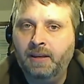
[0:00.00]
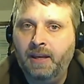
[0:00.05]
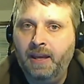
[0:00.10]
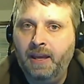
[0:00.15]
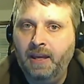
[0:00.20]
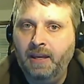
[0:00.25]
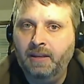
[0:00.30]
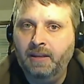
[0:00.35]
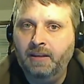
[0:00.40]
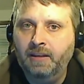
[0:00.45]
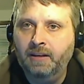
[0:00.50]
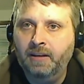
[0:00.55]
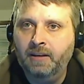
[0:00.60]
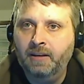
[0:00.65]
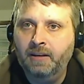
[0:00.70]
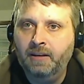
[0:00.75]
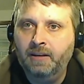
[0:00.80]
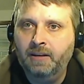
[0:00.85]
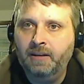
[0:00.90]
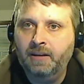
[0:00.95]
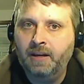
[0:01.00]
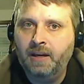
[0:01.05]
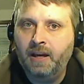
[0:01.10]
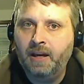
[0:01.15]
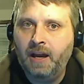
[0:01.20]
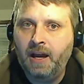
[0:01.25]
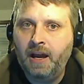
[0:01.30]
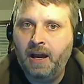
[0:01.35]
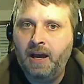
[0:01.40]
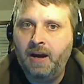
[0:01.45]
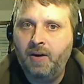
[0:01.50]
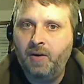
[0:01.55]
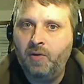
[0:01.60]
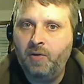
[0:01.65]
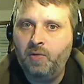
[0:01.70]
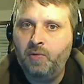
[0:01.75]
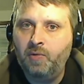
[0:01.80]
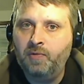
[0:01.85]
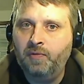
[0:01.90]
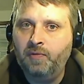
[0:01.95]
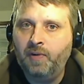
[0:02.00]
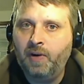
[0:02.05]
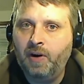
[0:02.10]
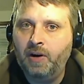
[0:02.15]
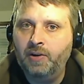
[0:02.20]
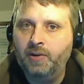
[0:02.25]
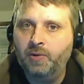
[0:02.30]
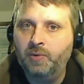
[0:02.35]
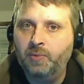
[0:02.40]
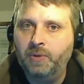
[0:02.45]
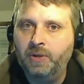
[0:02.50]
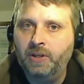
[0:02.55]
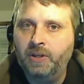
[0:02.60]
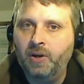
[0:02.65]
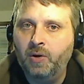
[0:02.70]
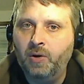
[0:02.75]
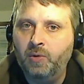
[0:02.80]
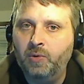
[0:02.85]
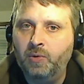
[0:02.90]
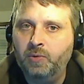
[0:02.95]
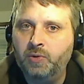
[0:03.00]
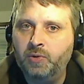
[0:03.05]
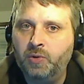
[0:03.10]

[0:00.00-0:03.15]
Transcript: and how far do we go